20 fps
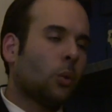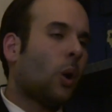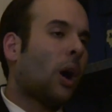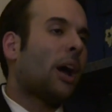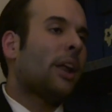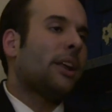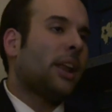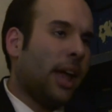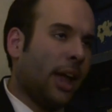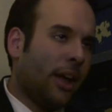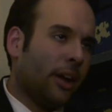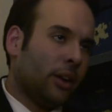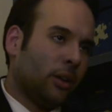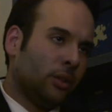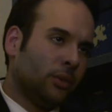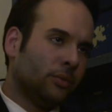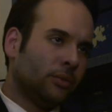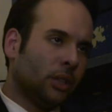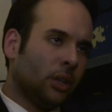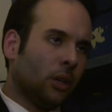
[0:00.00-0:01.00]
Why now?
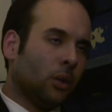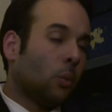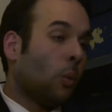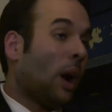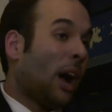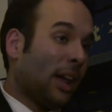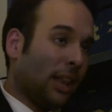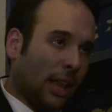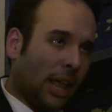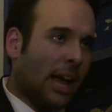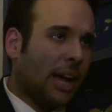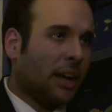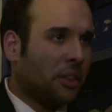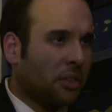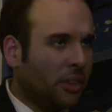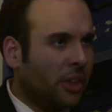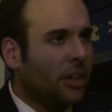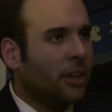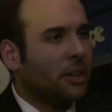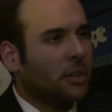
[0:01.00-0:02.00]
Why
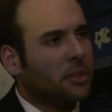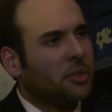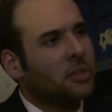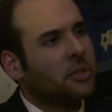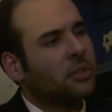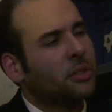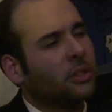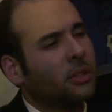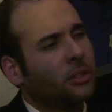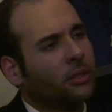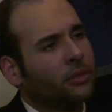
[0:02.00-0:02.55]
like this?